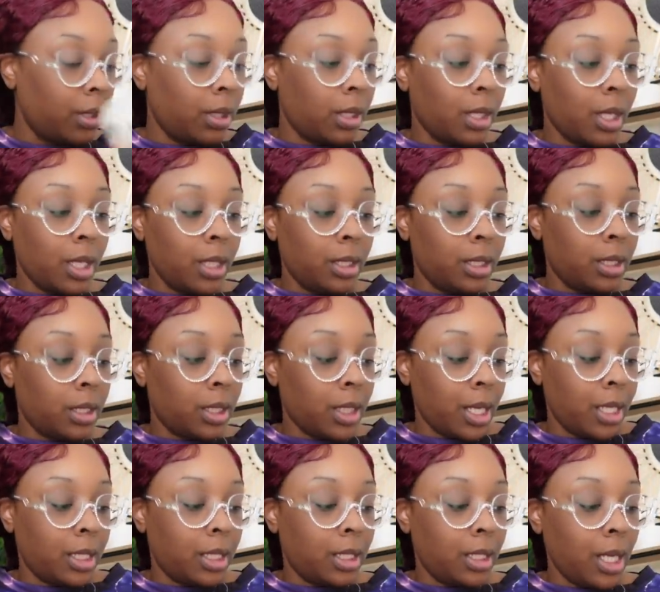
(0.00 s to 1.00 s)
they just
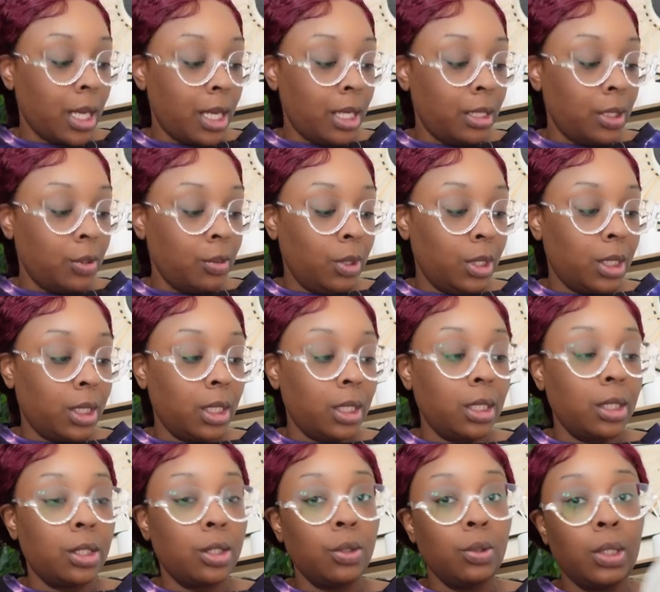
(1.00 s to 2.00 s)
I just had to because
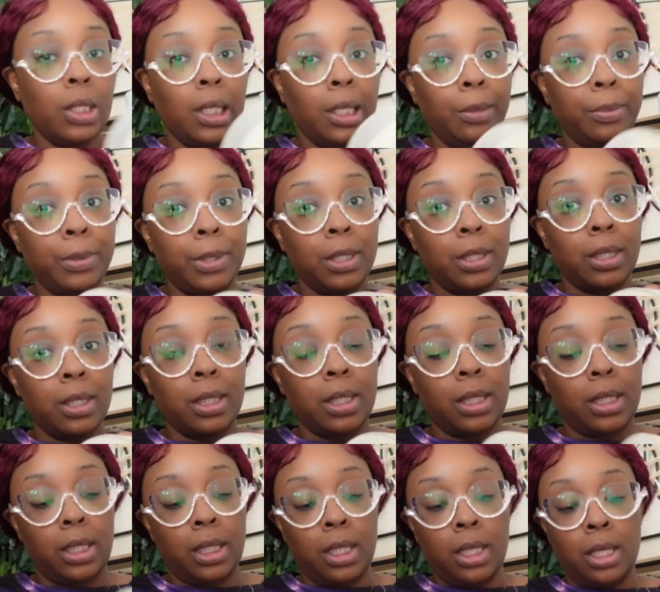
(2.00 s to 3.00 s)
this is
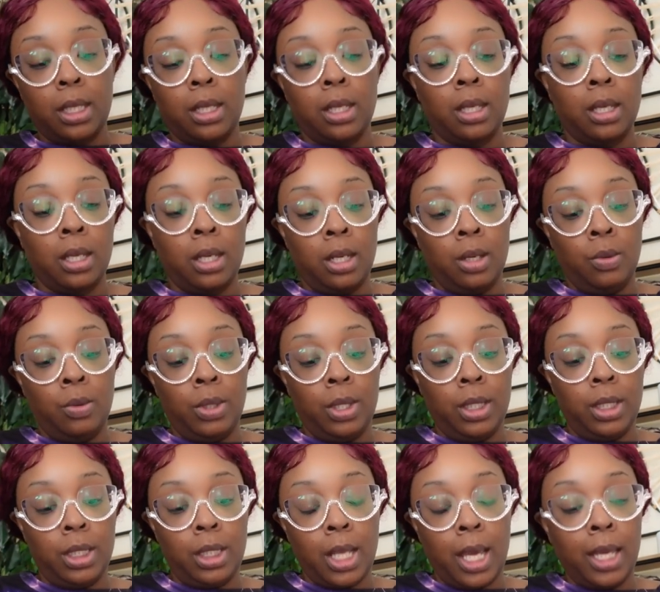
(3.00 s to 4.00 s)
eucalyptus, and it
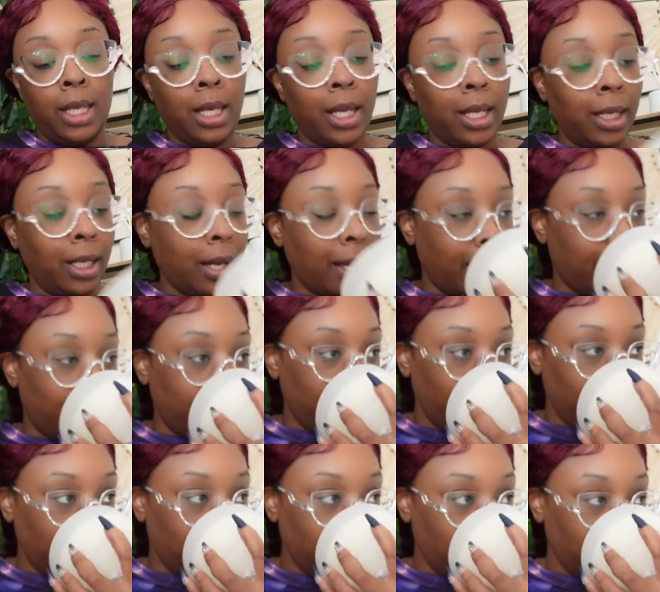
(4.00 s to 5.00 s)
was $8.99,
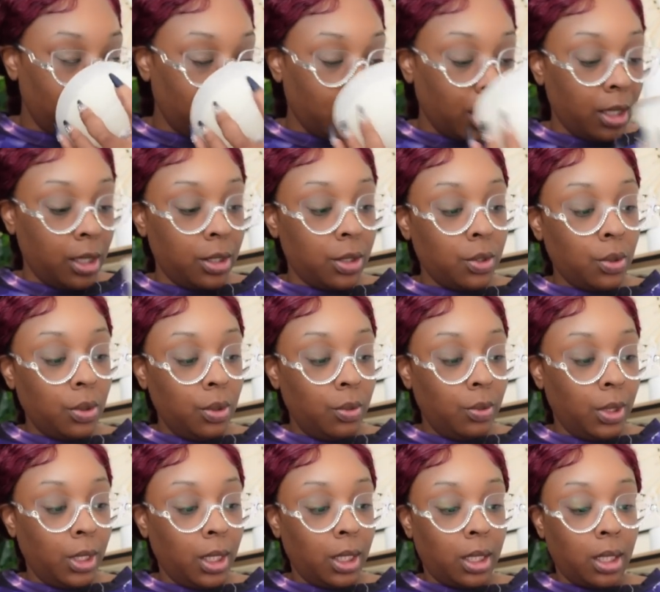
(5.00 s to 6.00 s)
and it's three
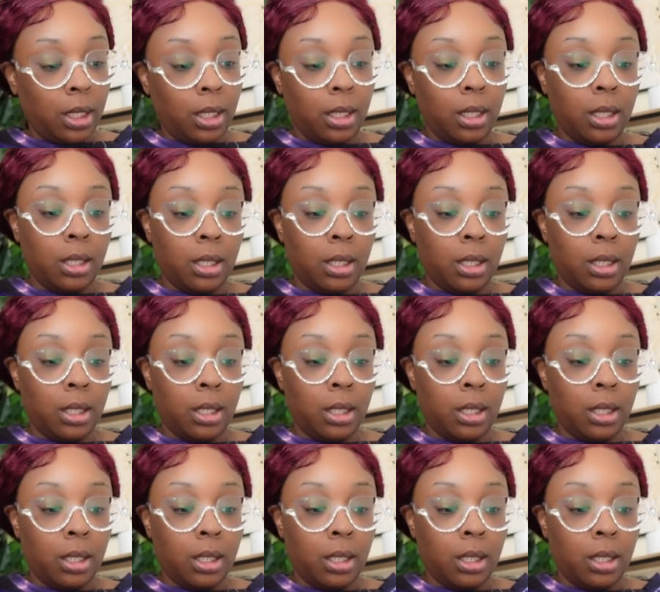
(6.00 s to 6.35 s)
week.